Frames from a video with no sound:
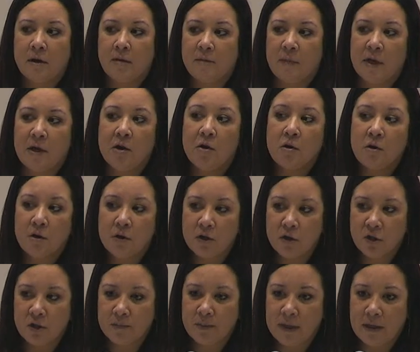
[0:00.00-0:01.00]

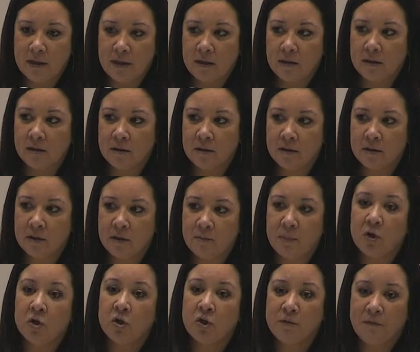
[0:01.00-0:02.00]
encourage me to
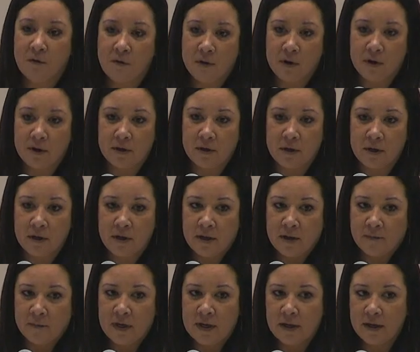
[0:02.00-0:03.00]
push forward.
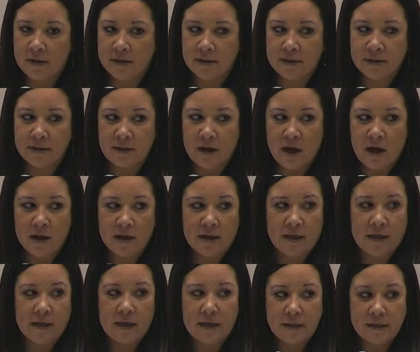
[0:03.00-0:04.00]
Because it's not
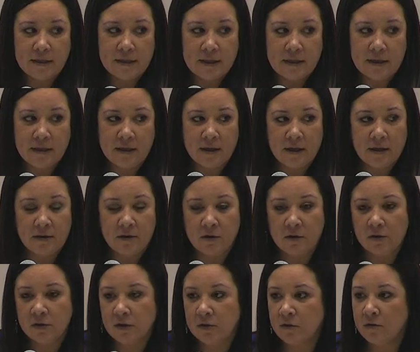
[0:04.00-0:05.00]
easy and there
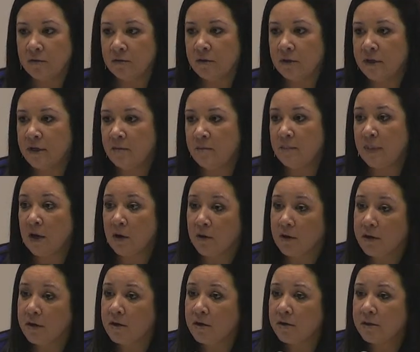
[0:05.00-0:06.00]
are certainly
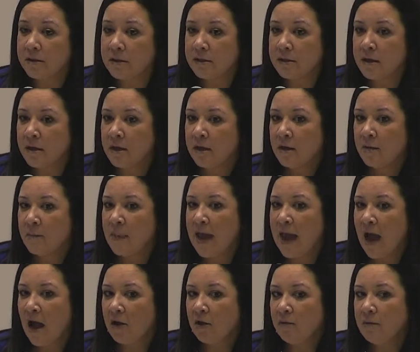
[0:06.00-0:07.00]
barriers. But
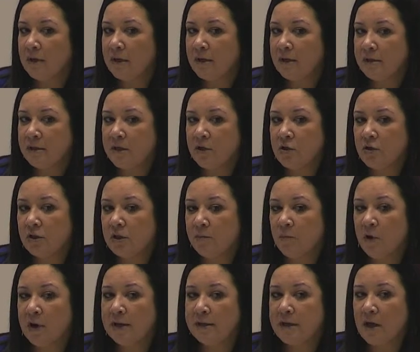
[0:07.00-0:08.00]
how do we continue to
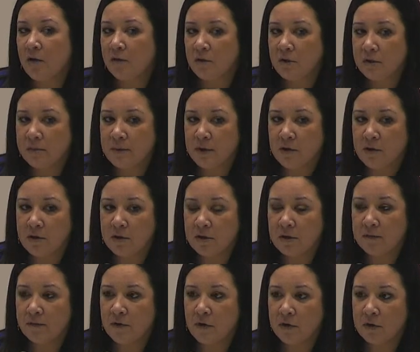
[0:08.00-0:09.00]
break down those
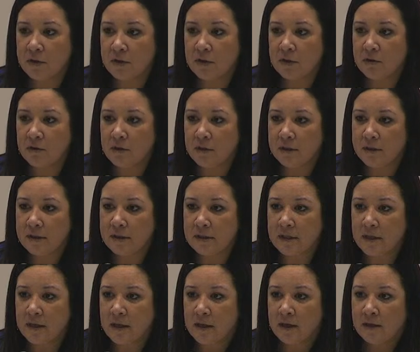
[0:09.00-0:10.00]
barriers for our students,
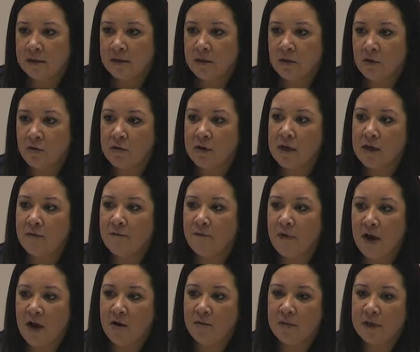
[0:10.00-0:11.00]
to create
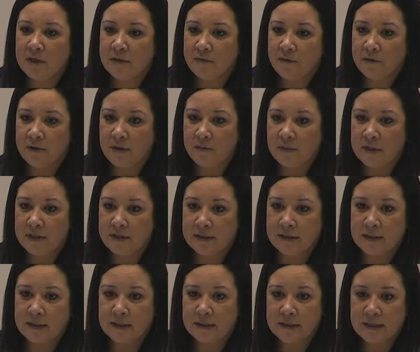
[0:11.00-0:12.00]
environments for them to
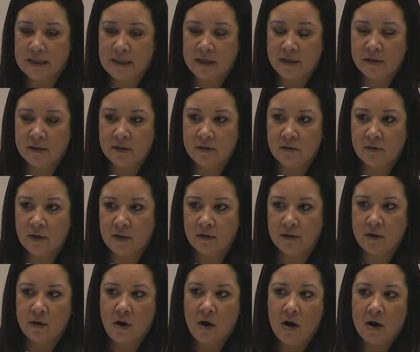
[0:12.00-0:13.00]
succeed so that
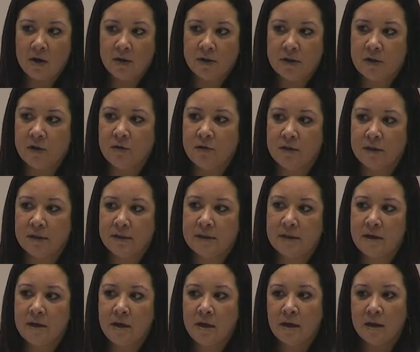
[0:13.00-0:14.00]
there are students
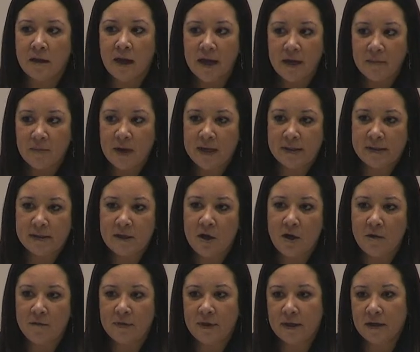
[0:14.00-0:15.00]
like
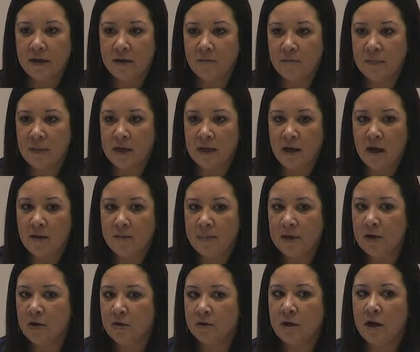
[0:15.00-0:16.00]
myself that can be up
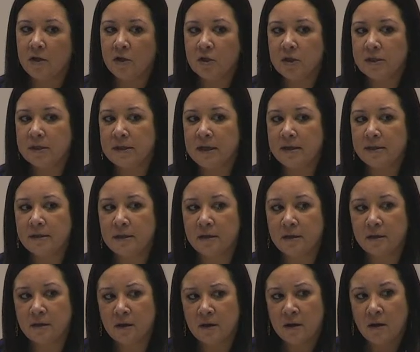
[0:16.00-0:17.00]
here not just as
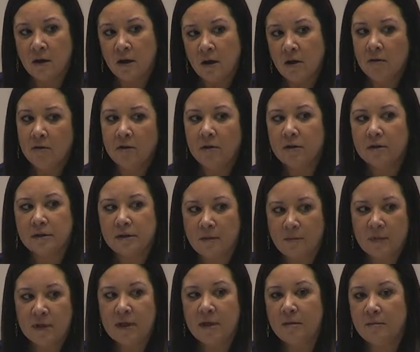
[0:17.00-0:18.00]
a, oh look,
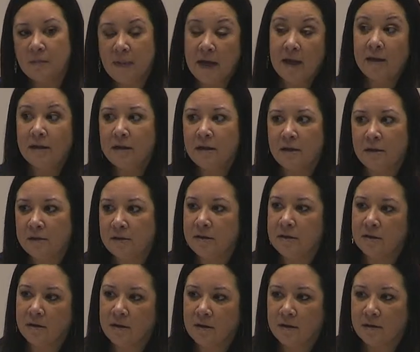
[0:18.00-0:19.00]
somebody made it
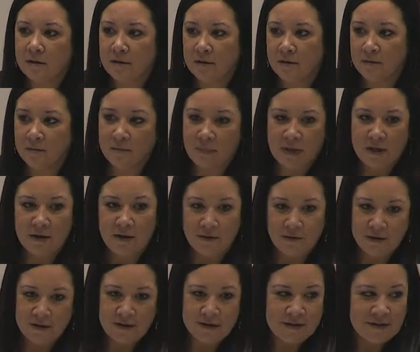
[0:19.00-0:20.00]
to be on
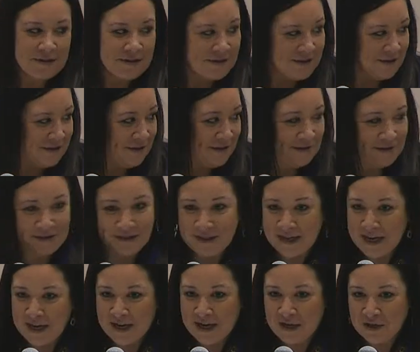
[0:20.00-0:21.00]
this
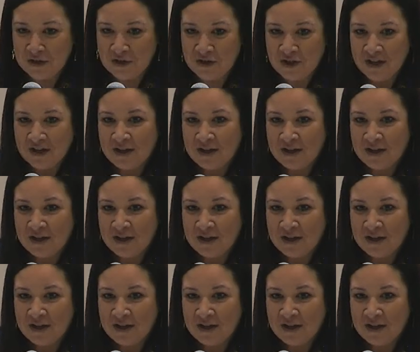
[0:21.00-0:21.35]
stage,